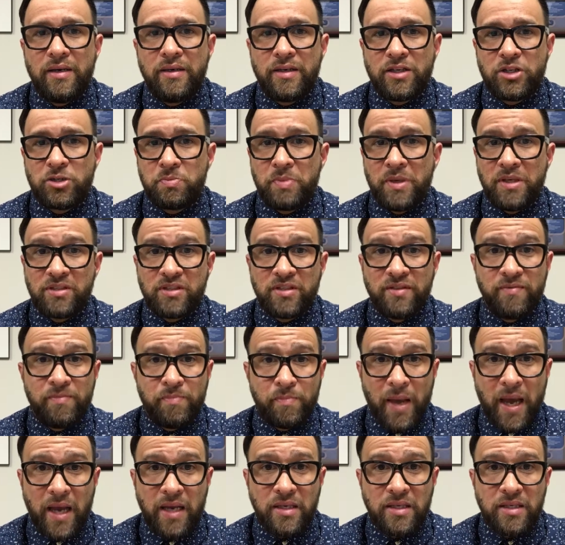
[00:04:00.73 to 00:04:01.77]
expensive
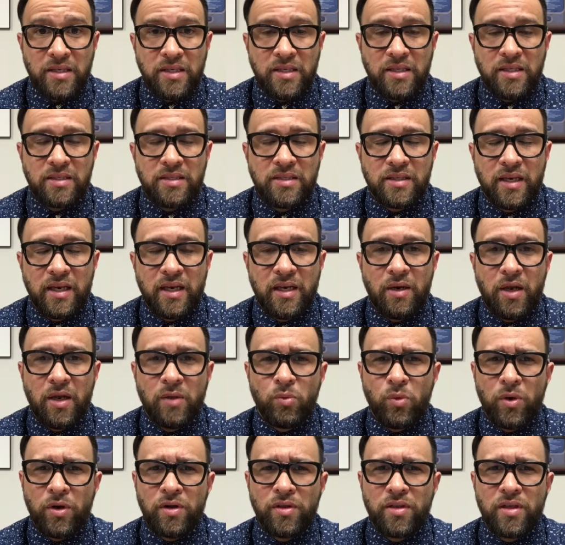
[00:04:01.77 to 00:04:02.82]
paintings.
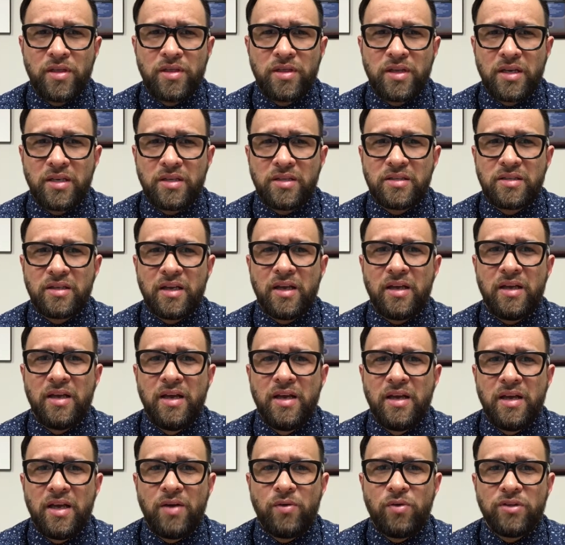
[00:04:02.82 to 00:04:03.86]
And one of the things that
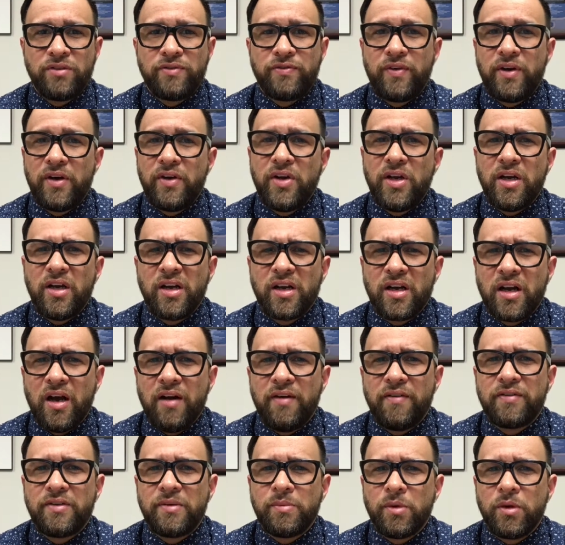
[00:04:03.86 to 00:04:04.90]
it was very
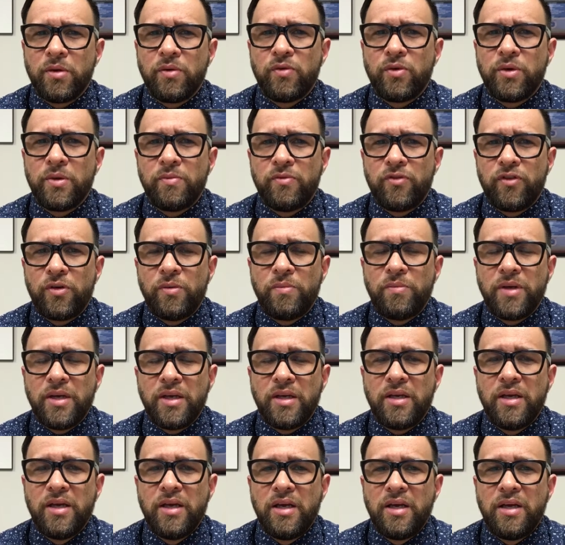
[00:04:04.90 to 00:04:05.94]
uncomfortable for
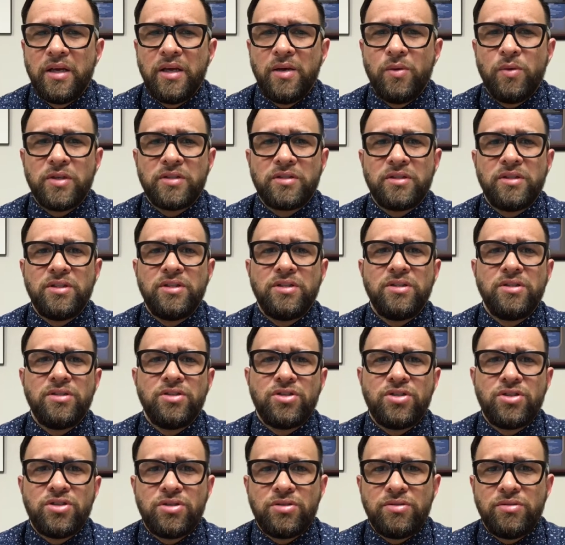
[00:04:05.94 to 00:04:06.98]
me, it
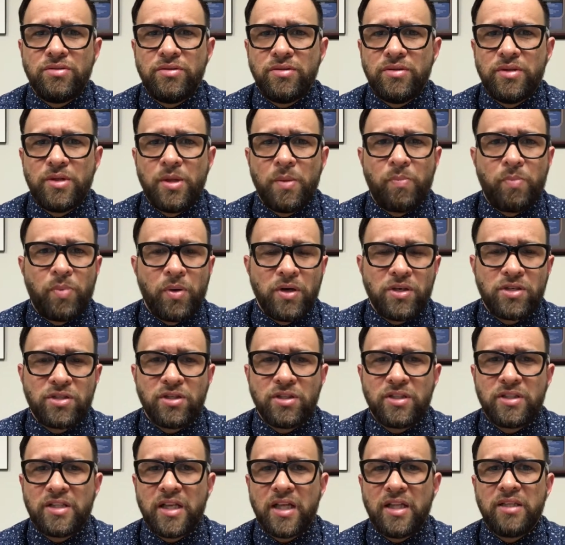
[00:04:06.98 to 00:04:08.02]
wasn't the
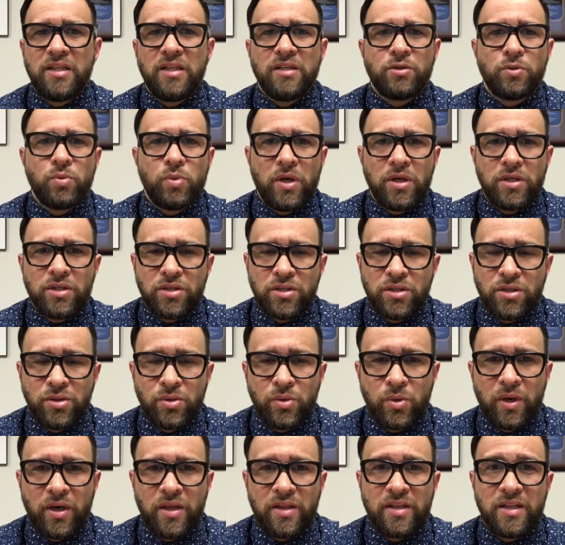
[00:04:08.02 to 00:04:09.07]
person telling us what to do
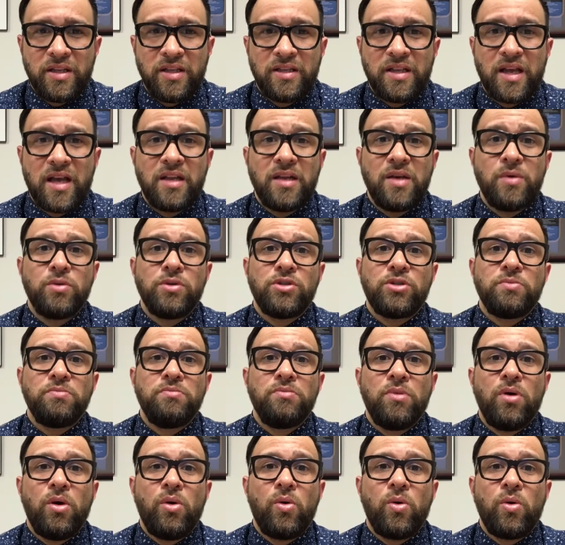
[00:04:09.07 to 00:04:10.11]
or anything like that. It was
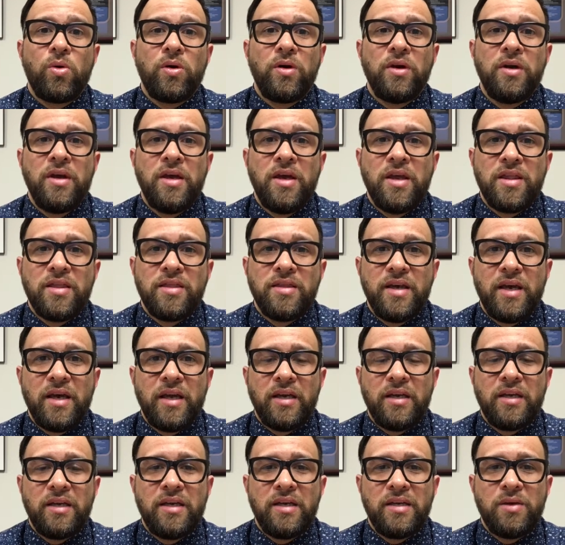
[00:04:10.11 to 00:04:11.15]
more
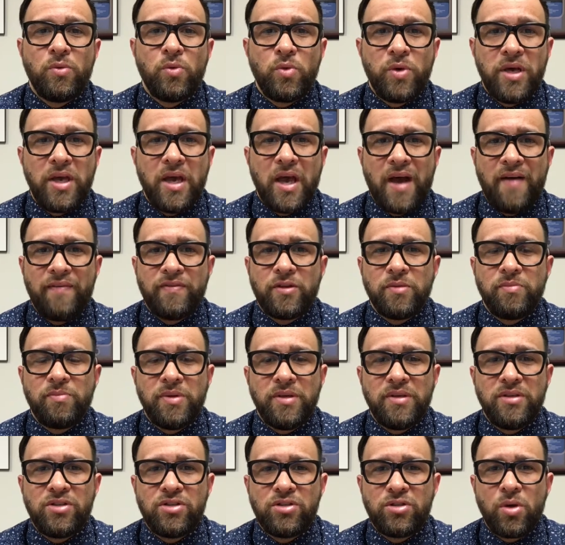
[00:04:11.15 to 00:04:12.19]
than we have to
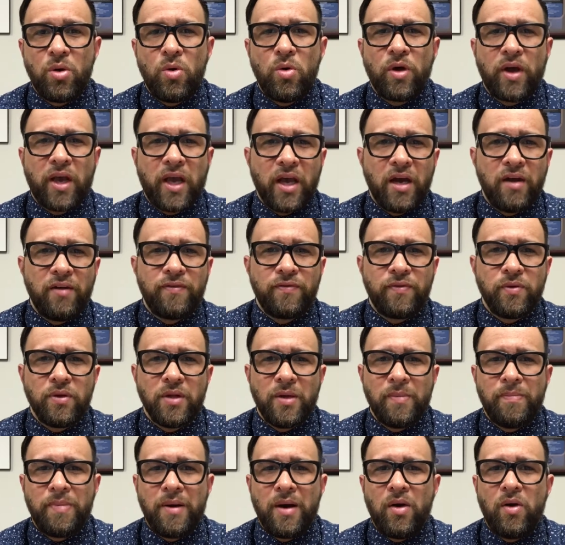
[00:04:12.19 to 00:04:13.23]
be so
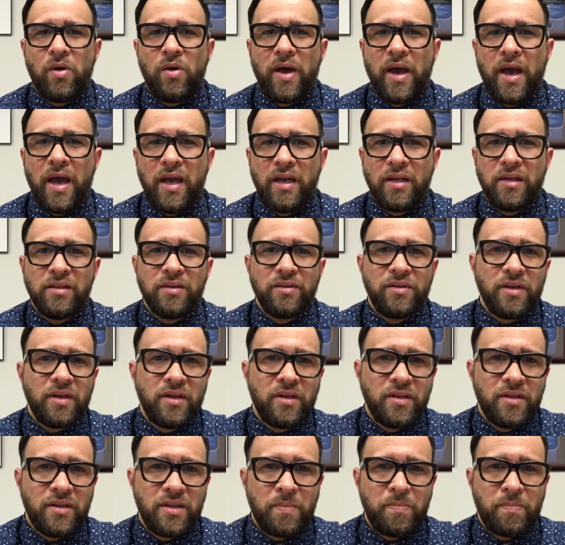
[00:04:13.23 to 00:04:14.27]
careful about
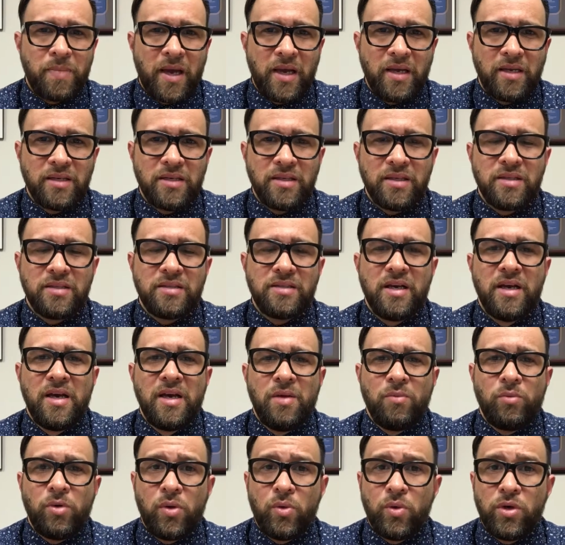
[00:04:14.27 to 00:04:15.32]
handling the paintings.
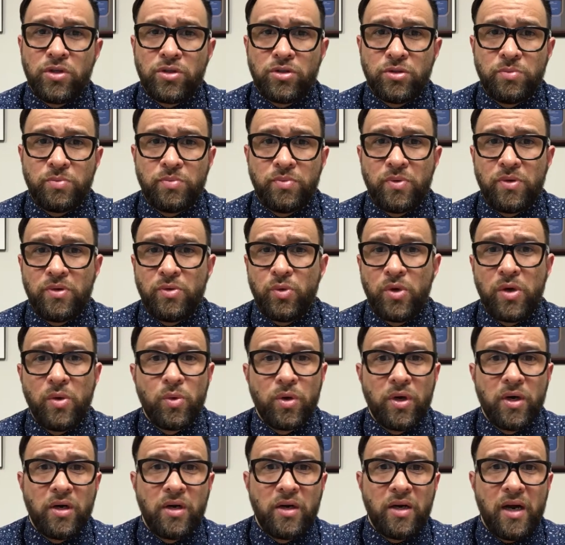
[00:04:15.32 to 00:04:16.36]
We were
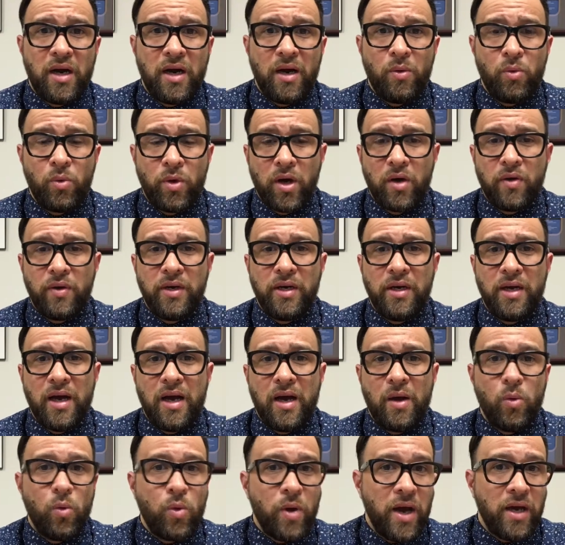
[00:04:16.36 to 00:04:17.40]
wearing
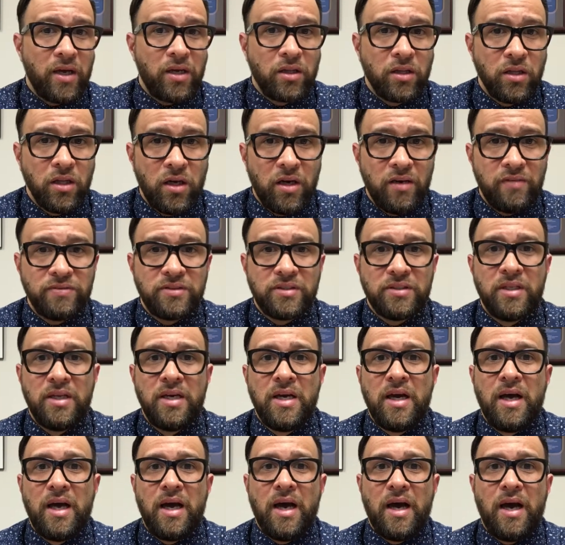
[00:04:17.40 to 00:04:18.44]
white gloves.
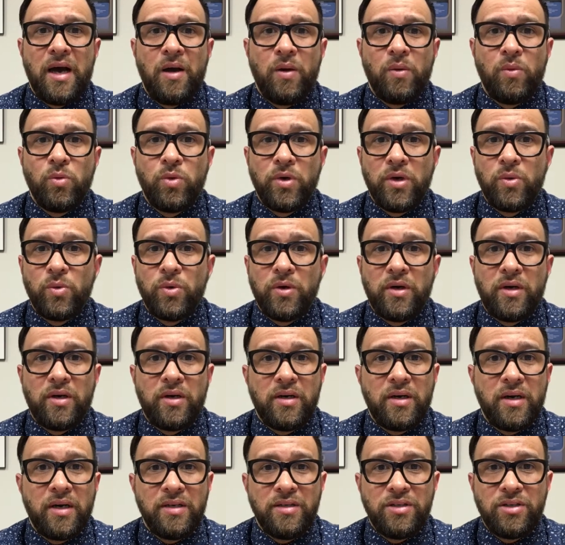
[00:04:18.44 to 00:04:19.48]
We
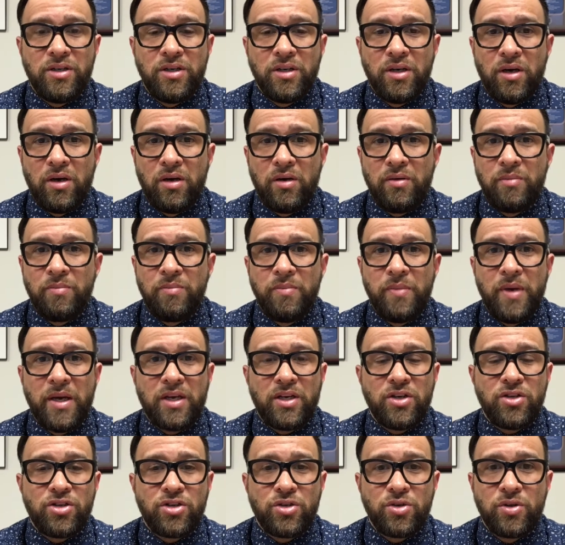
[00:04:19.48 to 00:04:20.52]
were
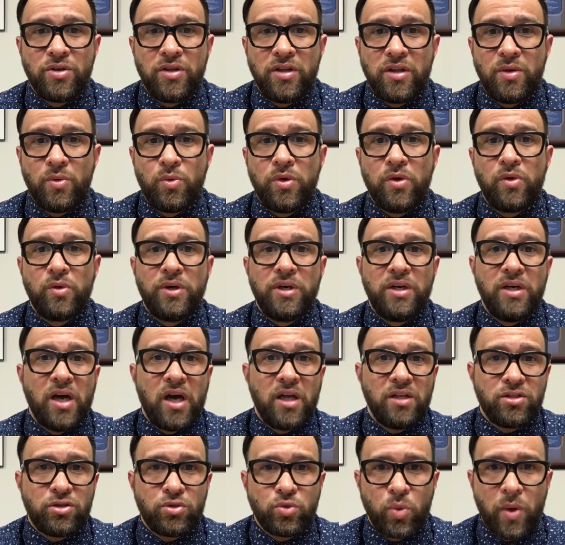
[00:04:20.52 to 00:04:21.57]
making sure that we were
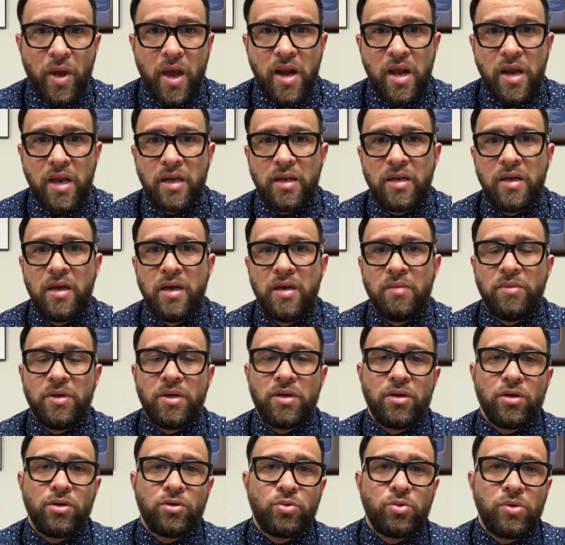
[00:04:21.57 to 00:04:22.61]
not sweating,
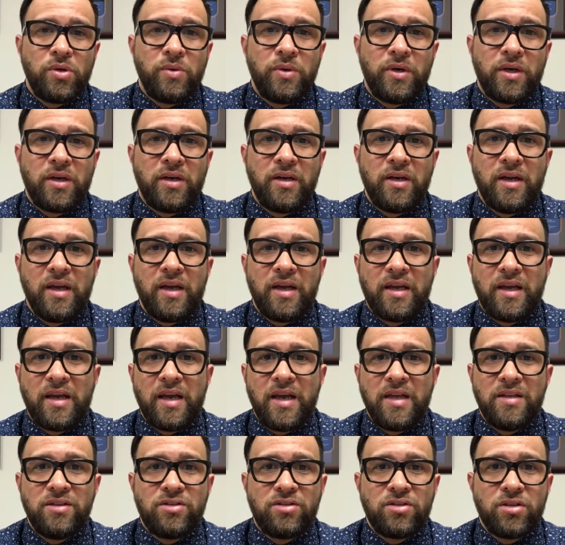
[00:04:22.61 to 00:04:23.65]
because we were gonna
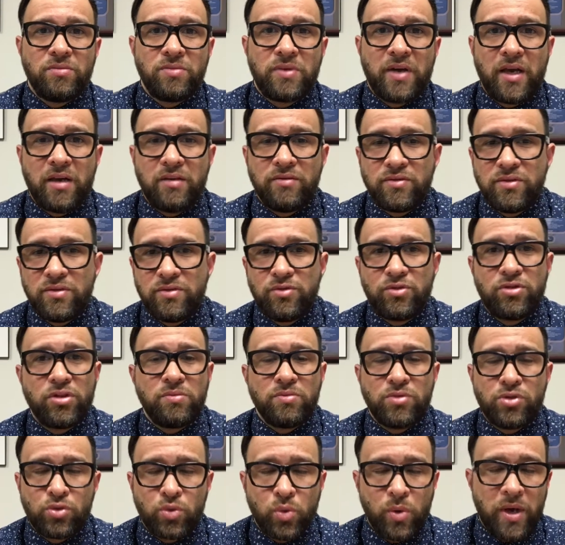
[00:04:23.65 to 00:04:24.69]
get
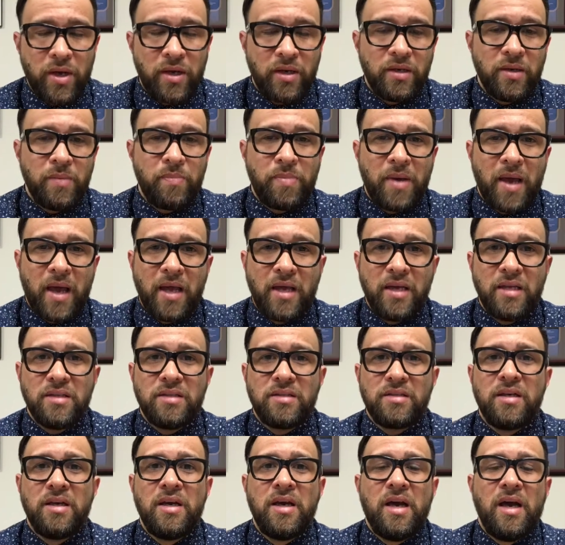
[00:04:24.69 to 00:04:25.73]
some sweat in the
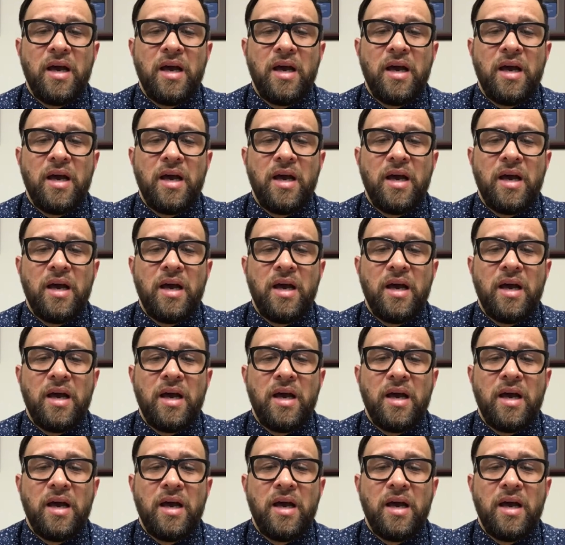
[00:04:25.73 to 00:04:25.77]
paints,